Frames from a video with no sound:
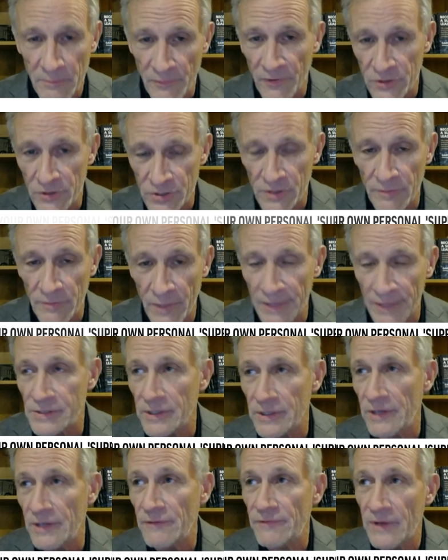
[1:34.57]
version of
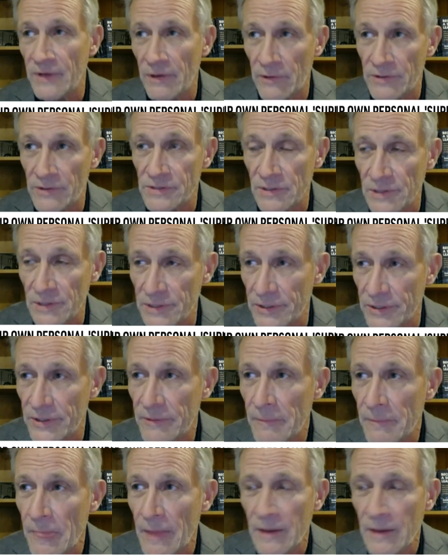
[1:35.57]
myself or as a
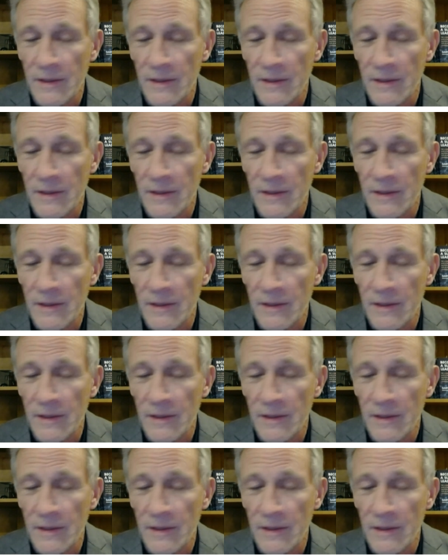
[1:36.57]
leader?